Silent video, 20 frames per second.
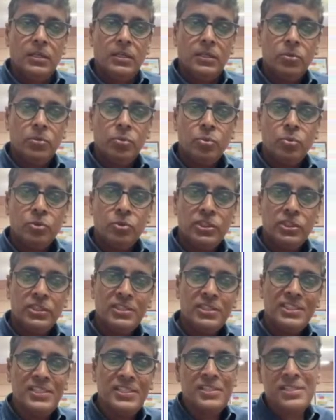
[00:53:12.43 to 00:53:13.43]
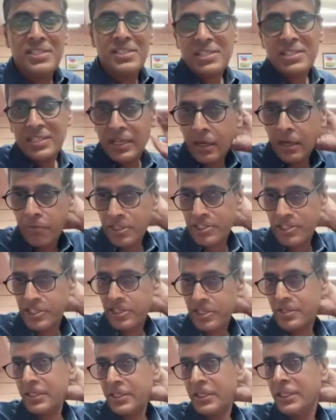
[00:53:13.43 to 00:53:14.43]
Now this is our
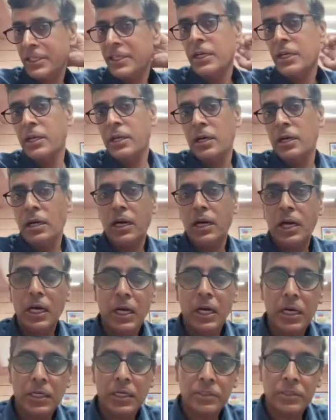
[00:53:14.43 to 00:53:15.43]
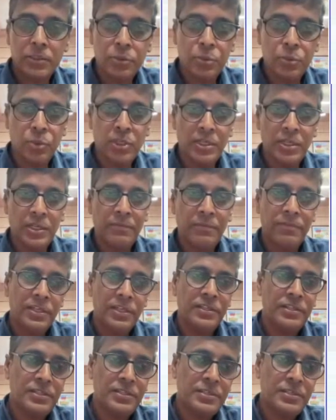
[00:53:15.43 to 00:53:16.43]
journey to the
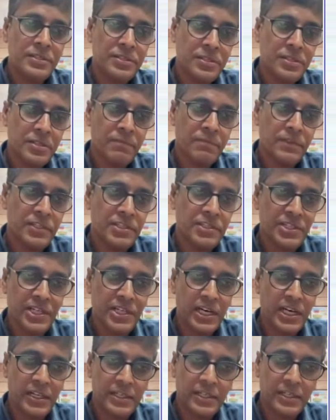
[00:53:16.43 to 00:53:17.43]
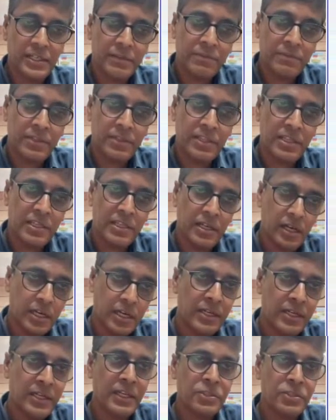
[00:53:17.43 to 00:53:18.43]
navigation system. We started with the
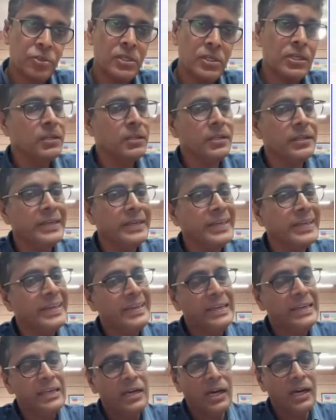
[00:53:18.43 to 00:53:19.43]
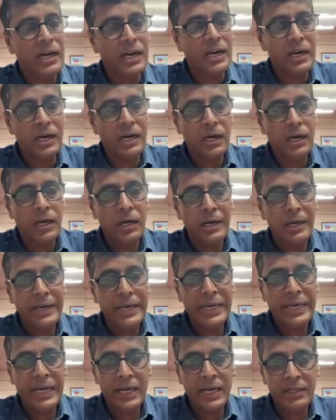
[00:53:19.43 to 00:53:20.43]
Gagan actually
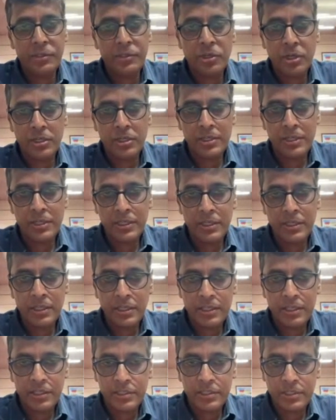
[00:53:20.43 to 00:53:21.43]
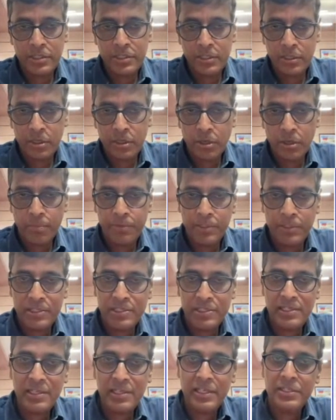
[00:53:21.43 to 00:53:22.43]
and got it's
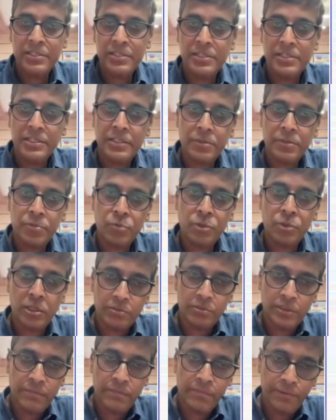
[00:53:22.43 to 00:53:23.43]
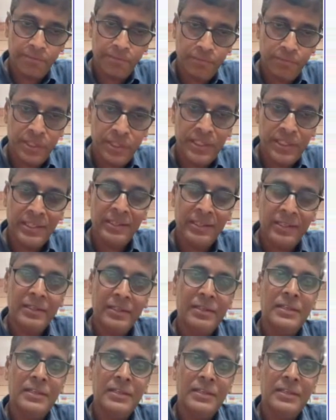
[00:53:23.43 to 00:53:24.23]
operationalized in 2015.